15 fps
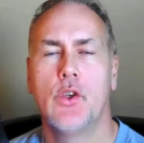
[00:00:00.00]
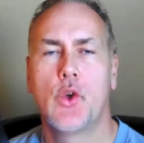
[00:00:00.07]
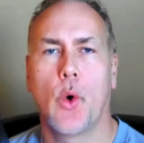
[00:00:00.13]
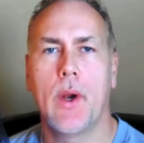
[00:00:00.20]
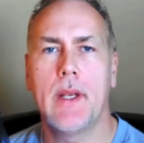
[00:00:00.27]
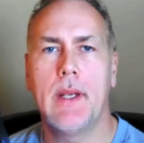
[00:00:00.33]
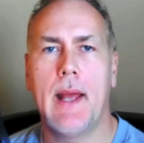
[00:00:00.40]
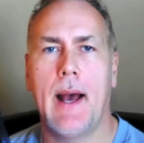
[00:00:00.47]

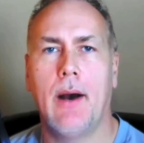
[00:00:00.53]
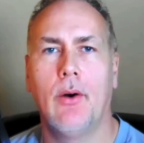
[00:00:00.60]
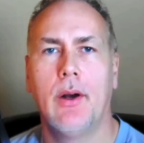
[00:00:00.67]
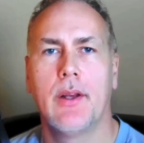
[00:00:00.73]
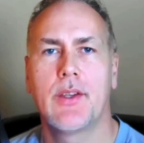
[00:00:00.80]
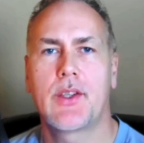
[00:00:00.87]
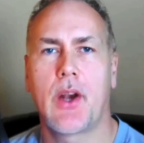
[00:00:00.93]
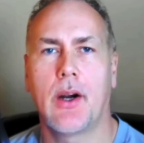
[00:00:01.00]
Join now,
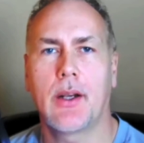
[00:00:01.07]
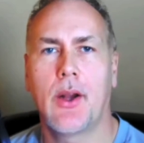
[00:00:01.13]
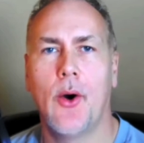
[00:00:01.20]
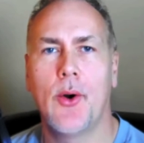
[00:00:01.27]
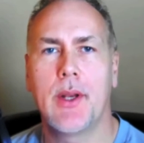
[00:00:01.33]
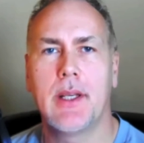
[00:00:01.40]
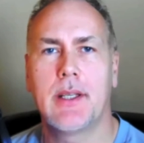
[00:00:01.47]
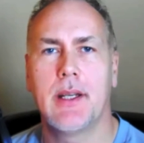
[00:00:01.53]
start
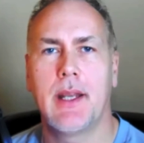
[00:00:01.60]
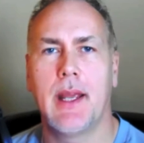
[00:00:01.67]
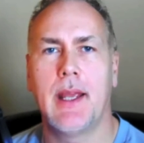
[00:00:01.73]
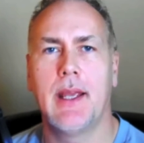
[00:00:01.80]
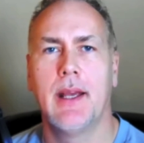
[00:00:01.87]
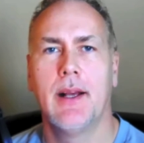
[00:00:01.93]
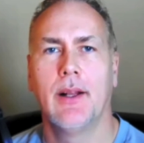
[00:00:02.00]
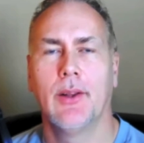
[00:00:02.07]
coding today,